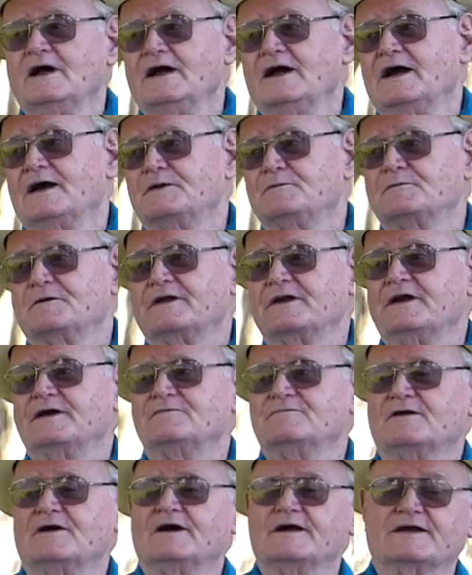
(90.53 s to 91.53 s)
And
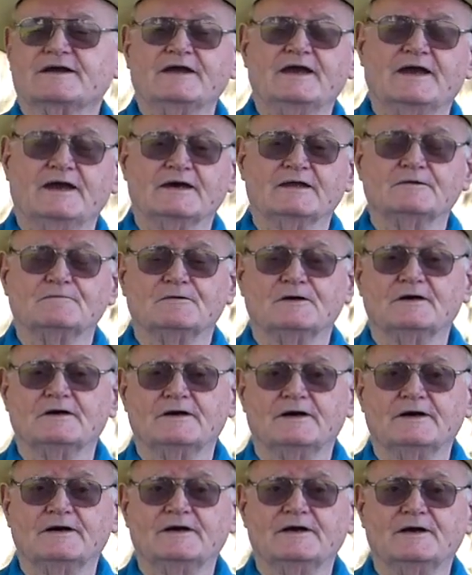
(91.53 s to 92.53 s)
whenever I can, when
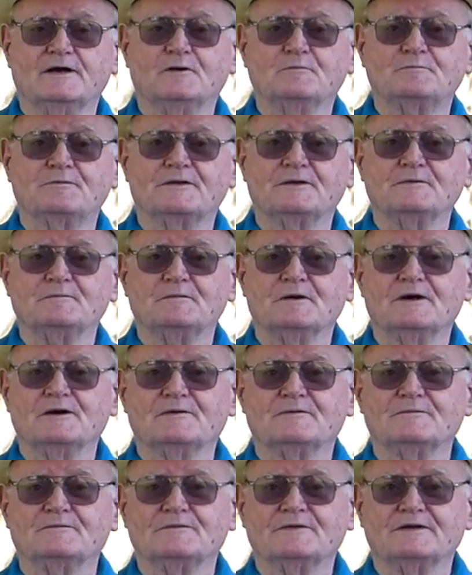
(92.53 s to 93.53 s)
I help them out,